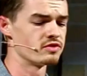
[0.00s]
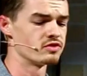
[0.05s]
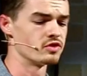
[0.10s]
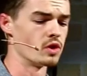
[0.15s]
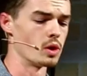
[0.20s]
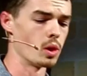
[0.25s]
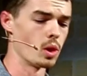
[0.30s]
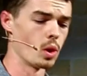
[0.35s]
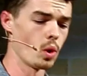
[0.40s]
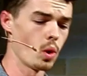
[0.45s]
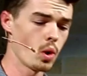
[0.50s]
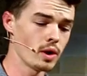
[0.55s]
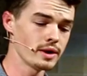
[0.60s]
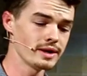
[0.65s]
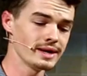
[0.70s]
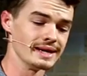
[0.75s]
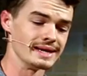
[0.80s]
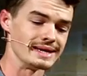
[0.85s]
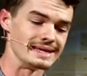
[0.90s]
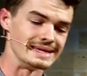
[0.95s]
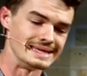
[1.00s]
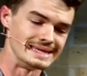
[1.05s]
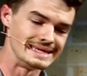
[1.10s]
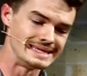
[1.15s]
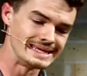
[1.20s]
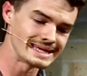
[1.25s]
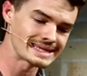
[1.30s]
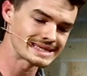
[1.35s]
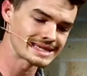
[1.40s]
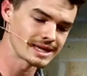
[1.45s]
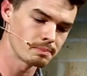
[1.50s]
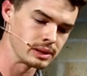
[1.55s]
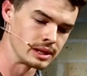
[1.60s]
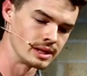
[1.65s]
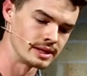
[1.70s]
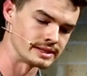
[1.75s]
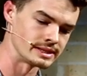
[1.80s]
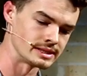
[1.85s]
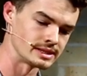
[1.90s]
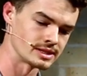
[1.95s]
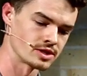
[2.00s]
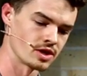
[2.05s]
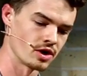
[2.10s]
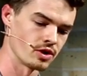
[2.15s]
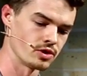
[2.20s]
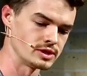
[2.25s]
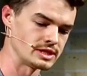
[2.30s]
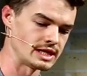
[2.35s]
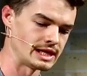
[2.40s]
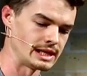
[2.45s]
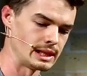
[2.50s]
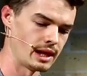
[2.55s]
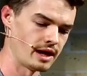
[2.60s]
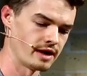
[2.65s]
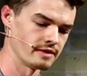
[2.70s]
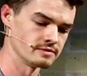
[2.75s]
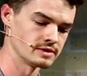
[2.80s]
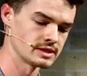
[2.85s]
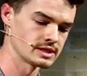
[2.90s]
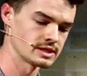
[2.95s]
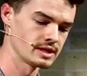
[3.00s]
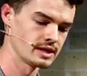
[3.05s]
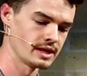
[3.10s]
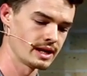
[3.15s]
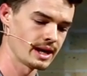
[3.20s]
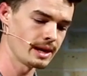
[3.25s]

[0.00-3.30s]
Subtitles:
"The Lord disciplines those he loves.